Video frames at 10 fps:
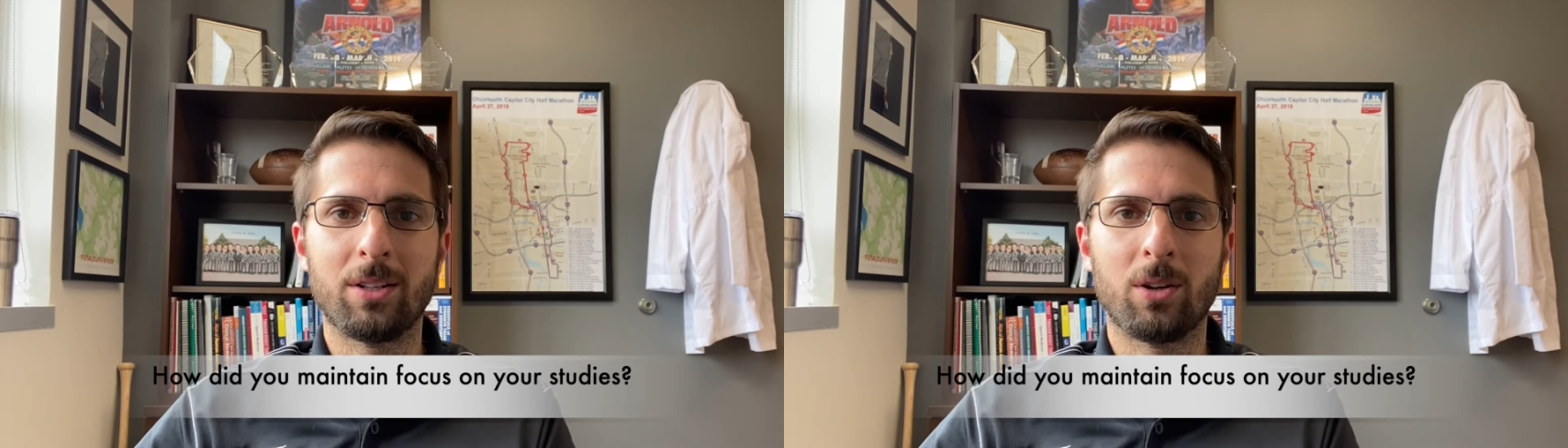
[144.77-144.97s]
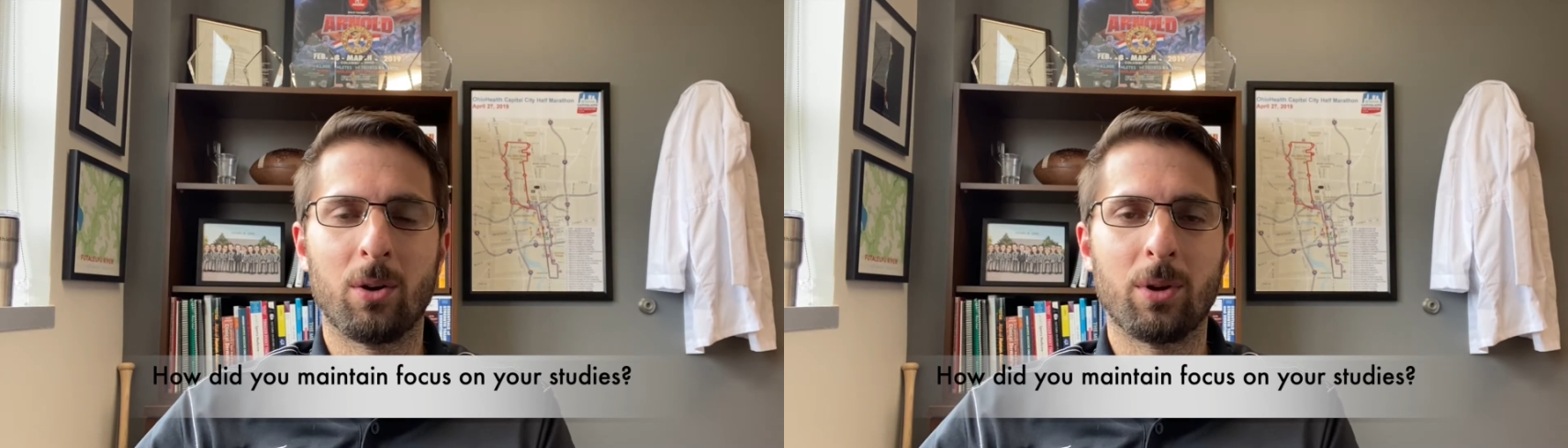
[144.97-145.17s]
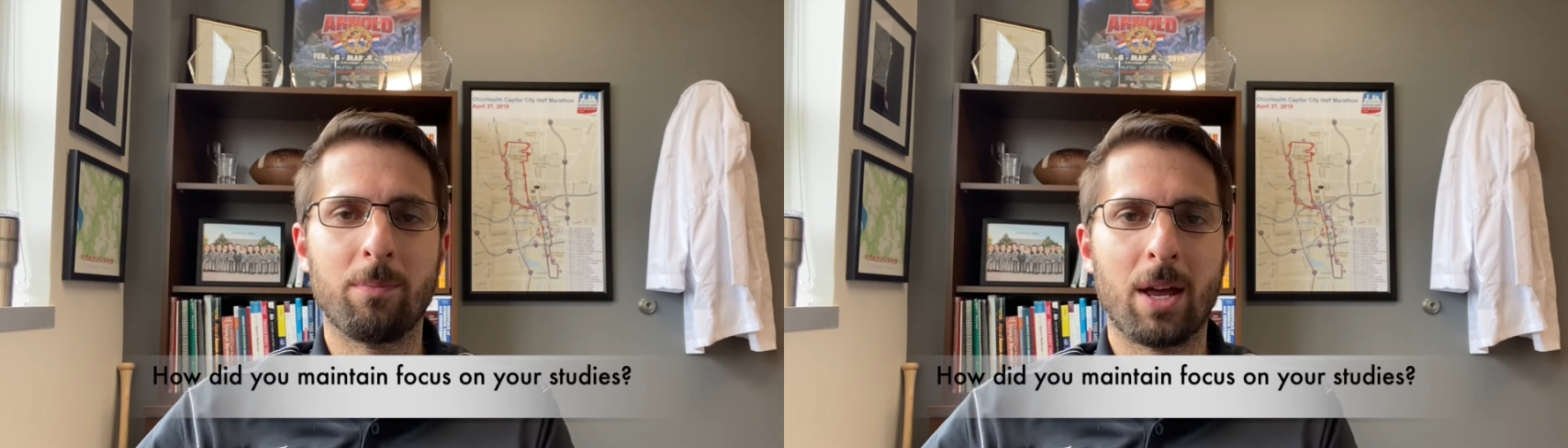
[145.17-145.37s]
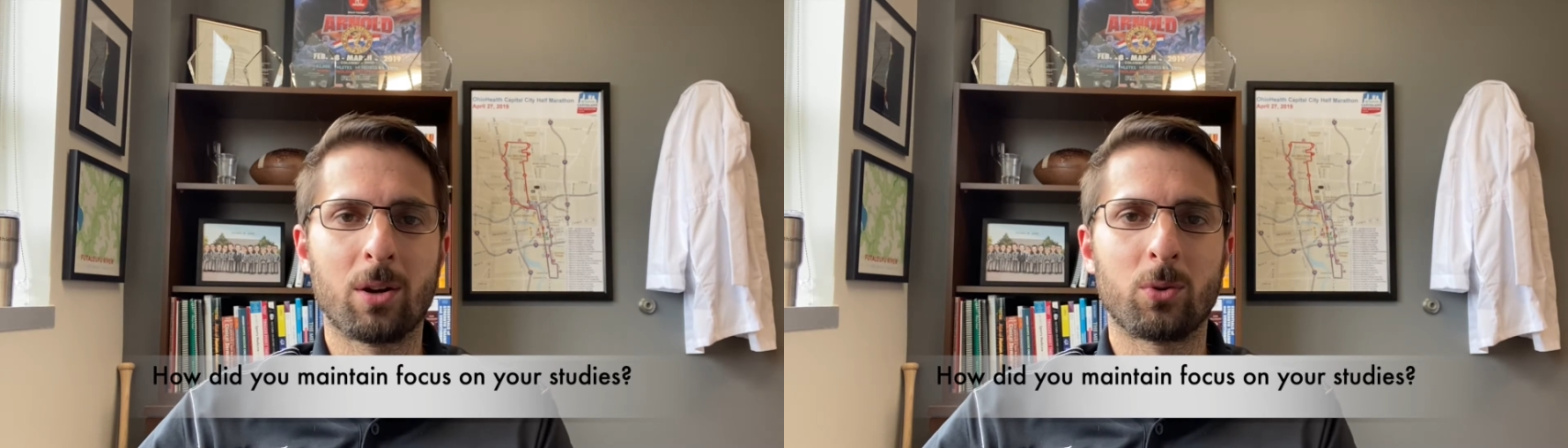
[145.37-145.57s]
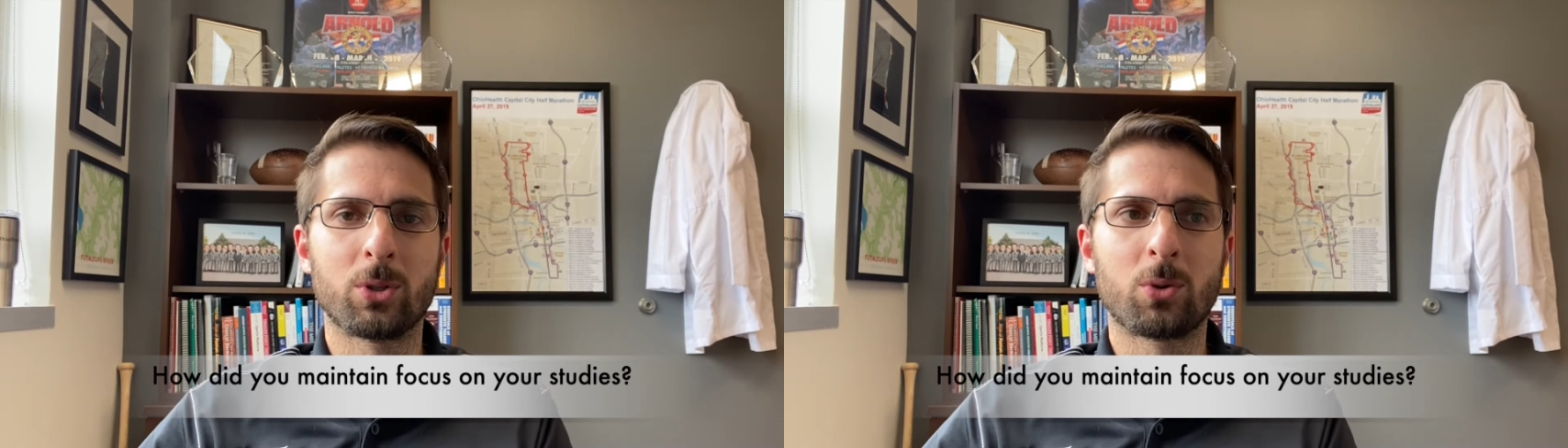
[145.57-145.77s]
You know, in
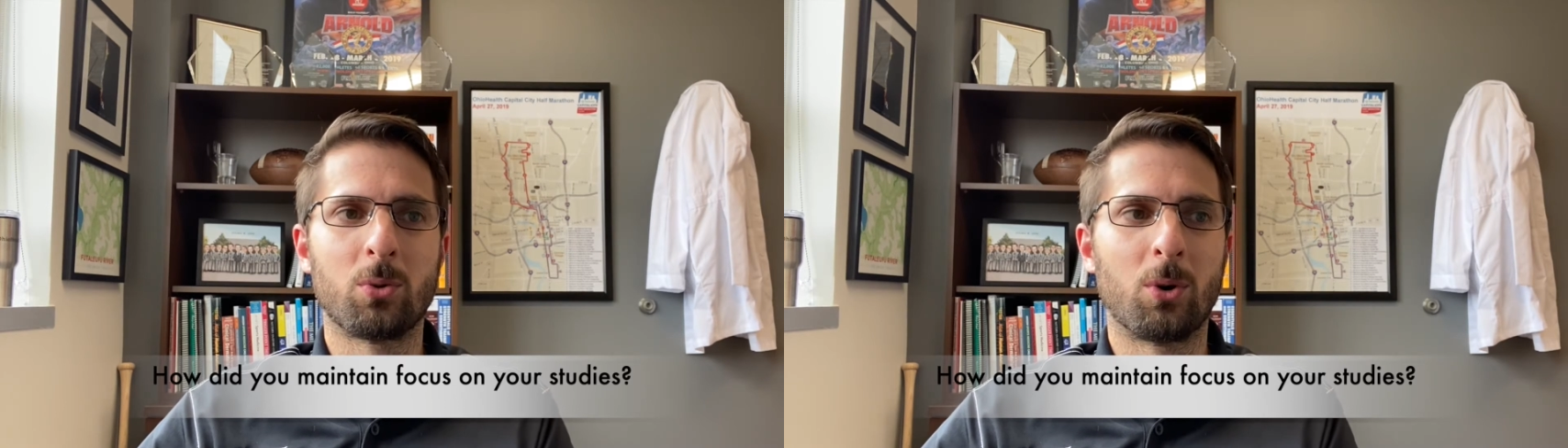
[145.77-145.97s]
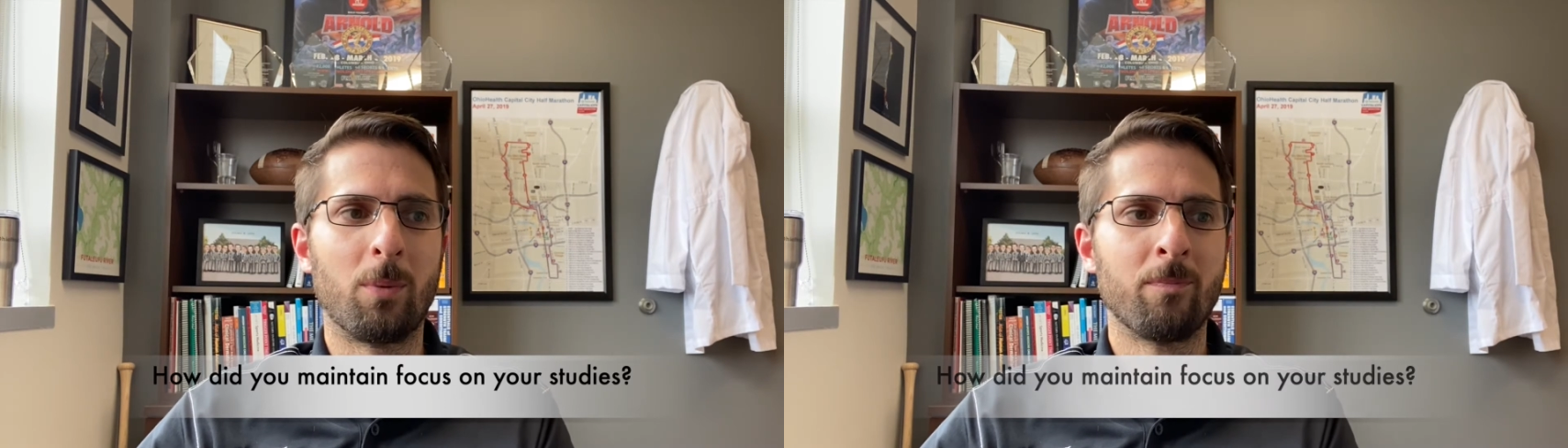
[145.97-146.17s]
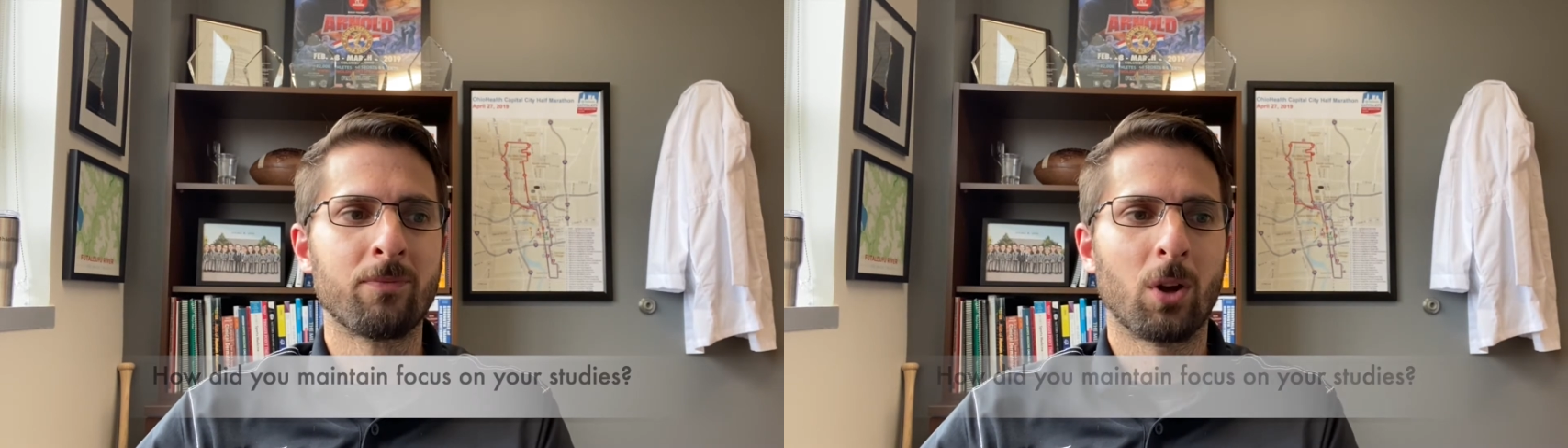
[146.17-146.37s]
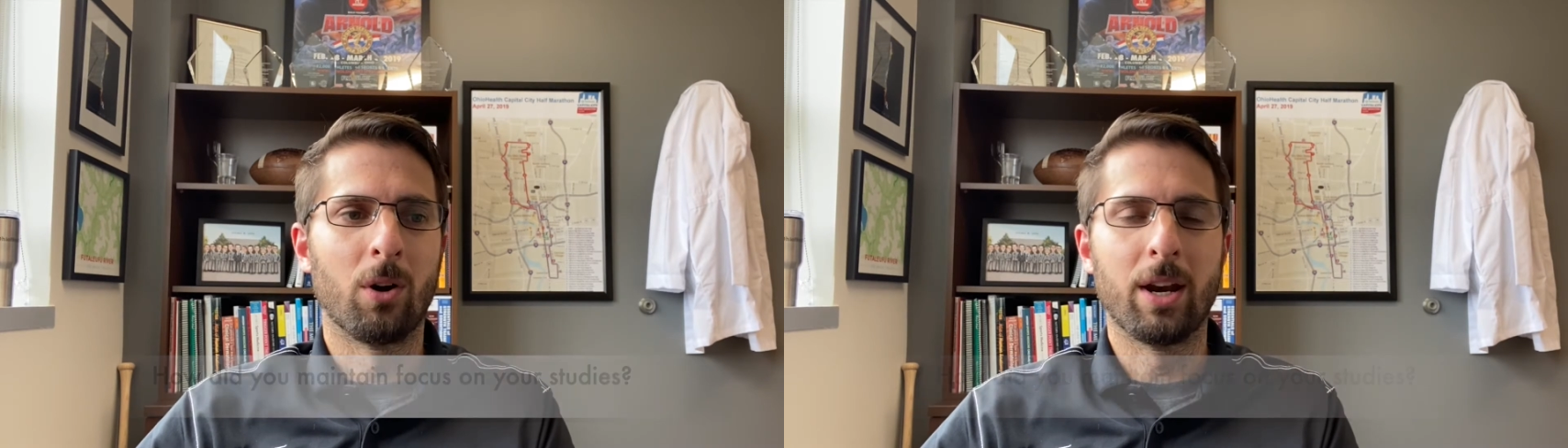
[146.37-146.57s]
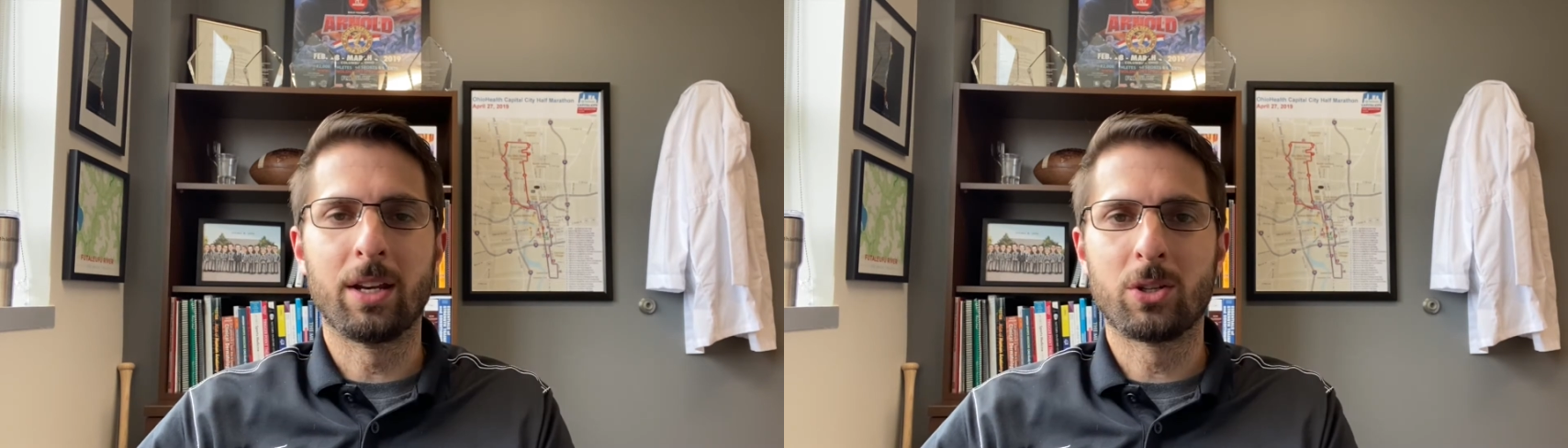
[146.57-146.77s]
medical school or
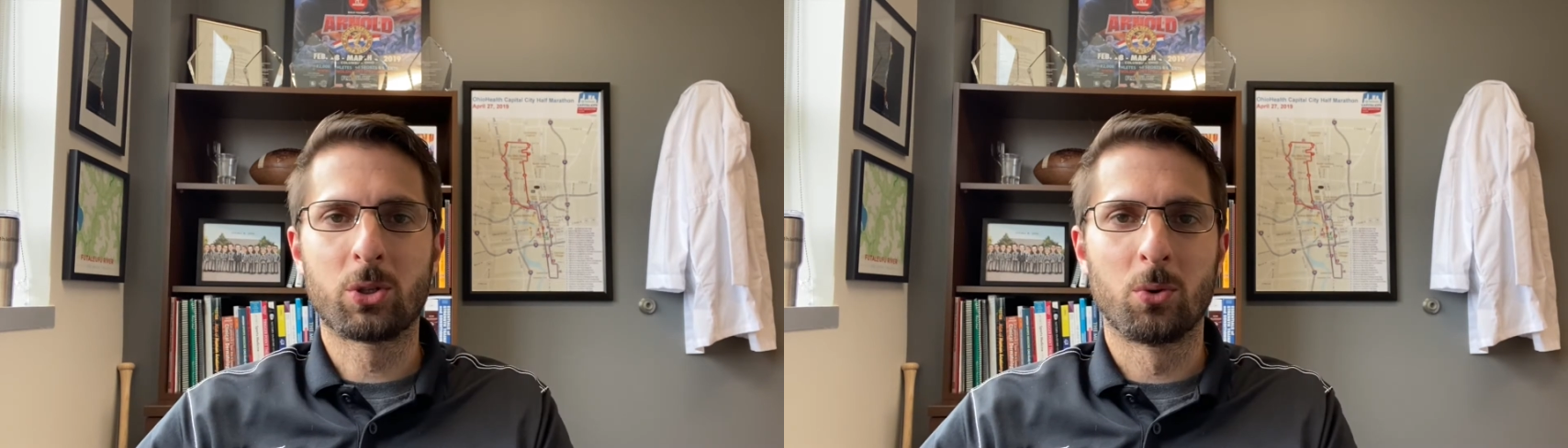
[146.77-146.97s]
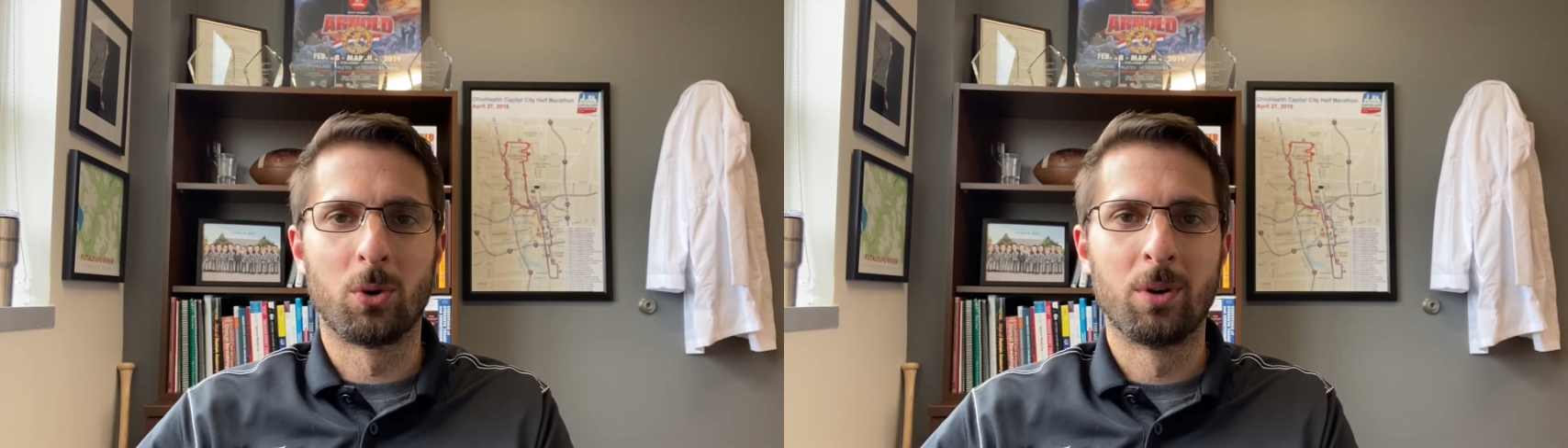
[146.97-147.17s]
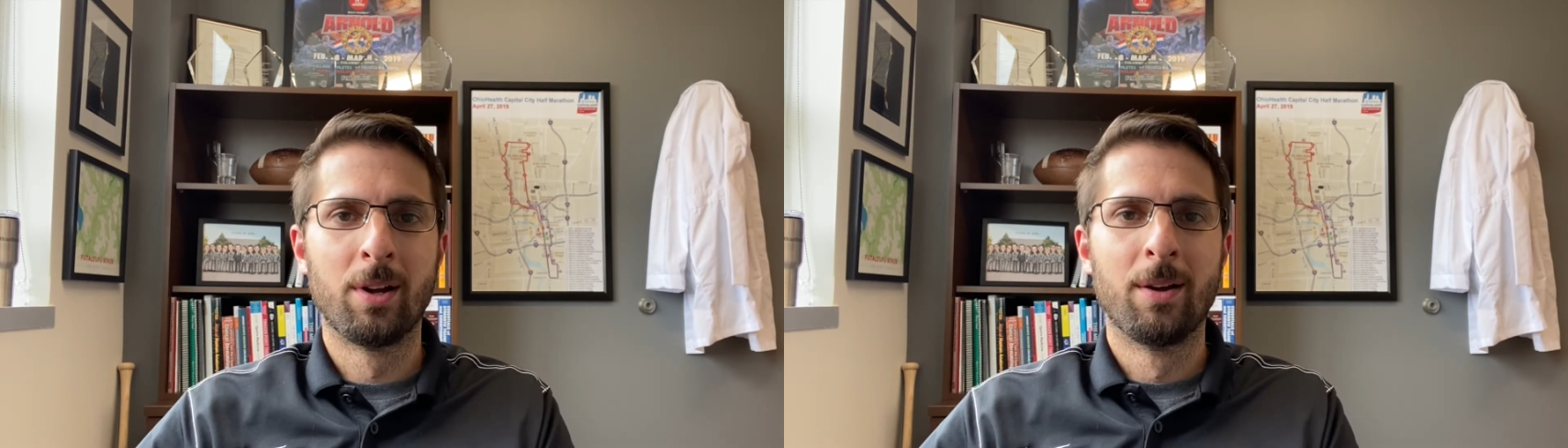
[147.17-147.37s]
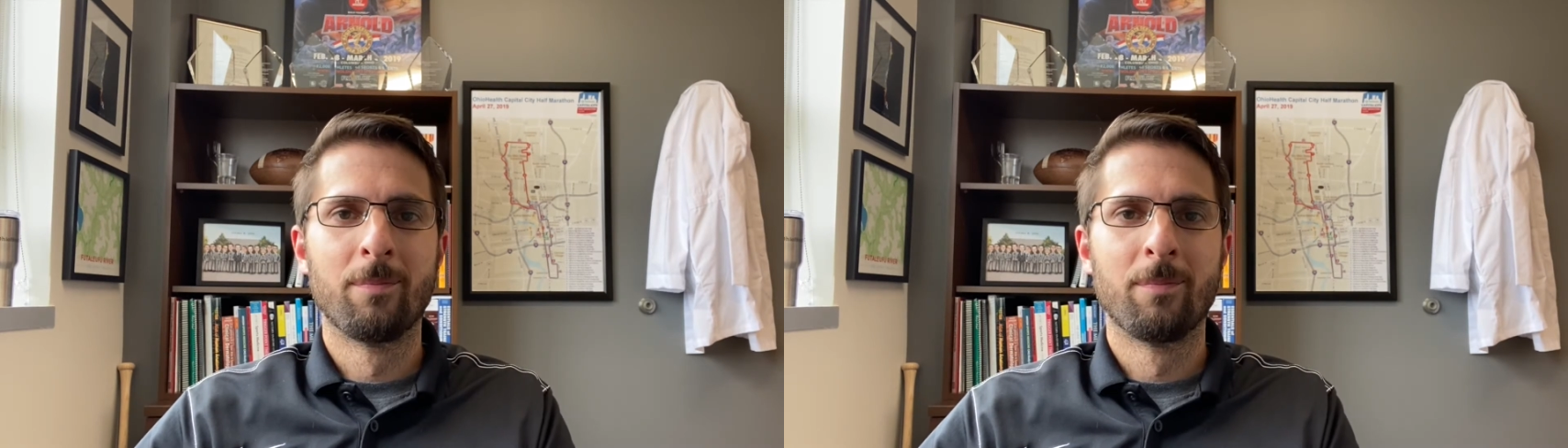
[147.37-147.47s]
any school,